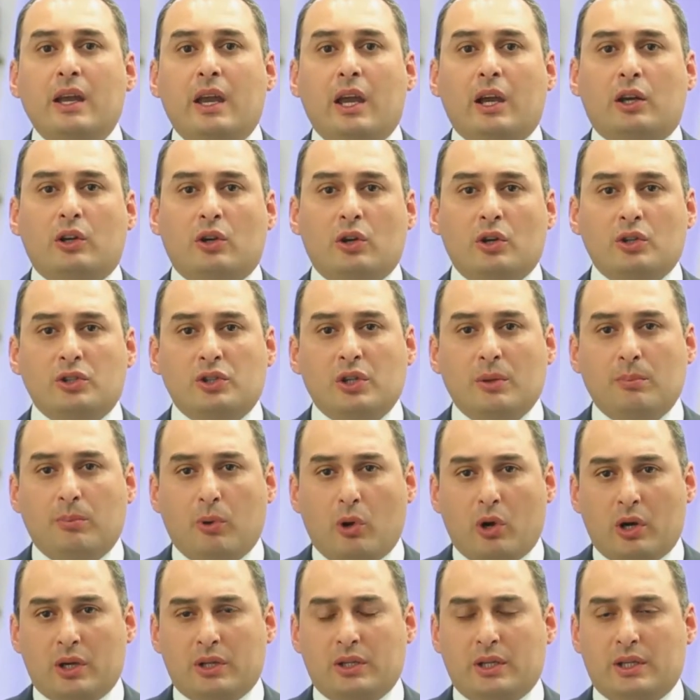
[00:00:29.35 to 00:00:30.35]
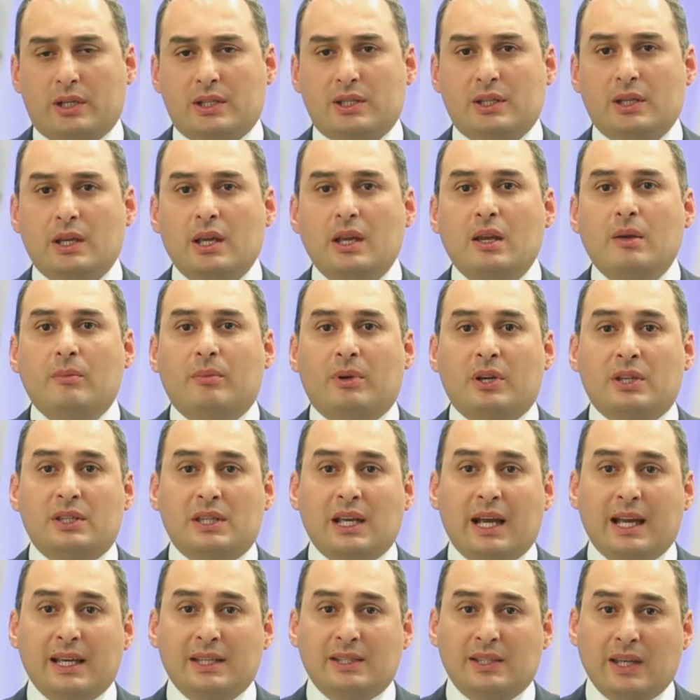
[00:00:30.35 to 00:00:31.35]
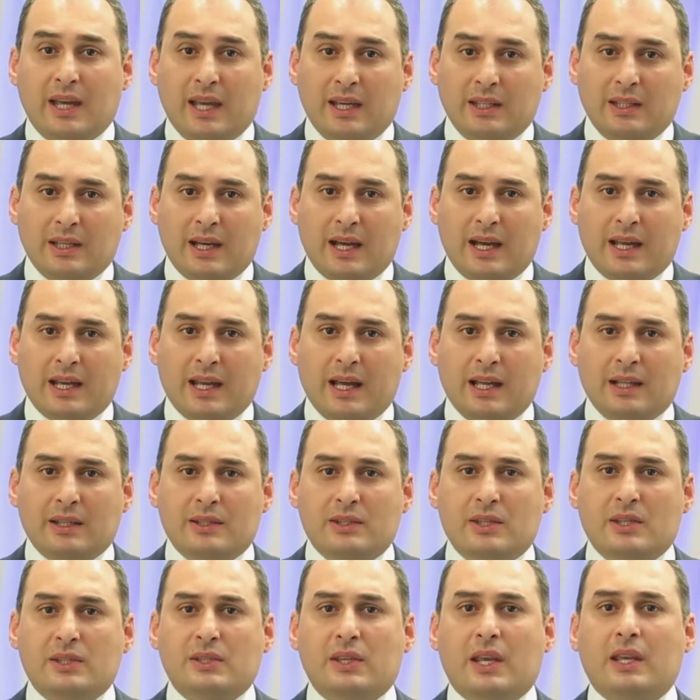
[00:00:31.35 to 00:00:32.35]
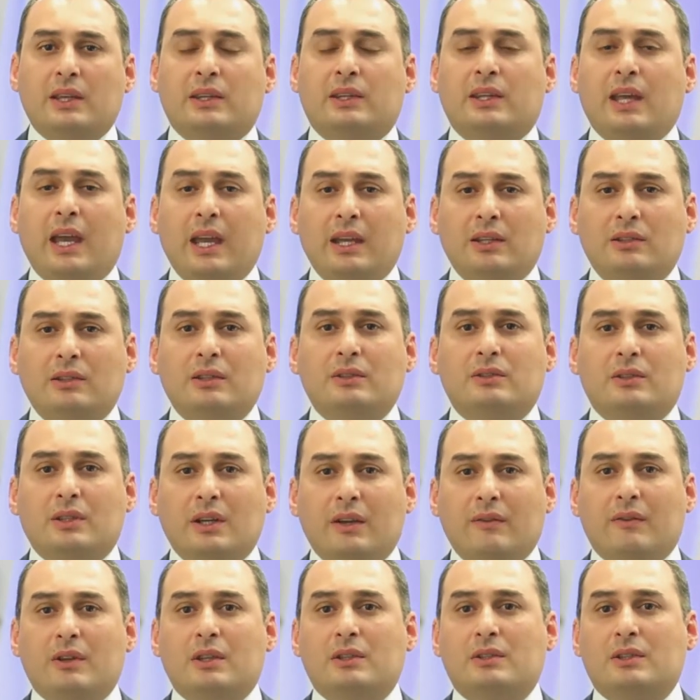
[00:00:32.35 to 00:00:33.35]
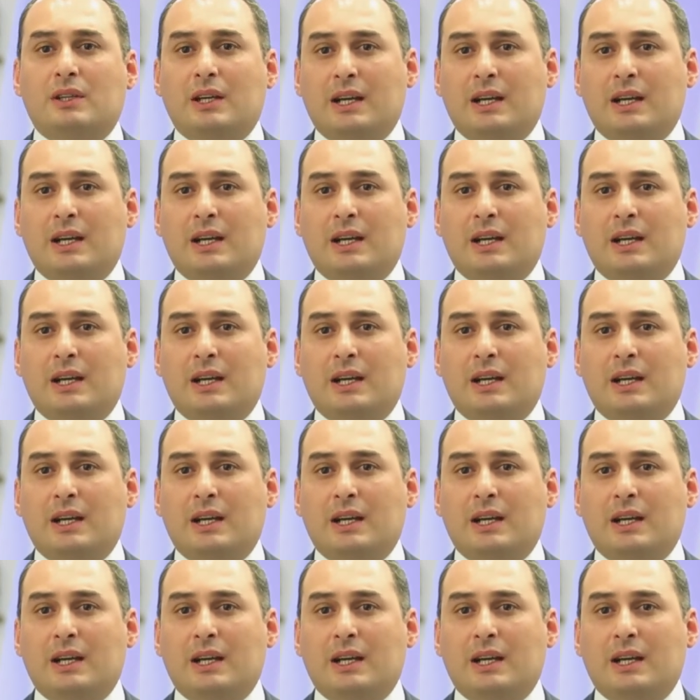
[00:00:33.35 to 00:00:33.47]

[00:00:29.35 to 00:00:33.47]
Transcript: across the borders Precise data analysis and data-driven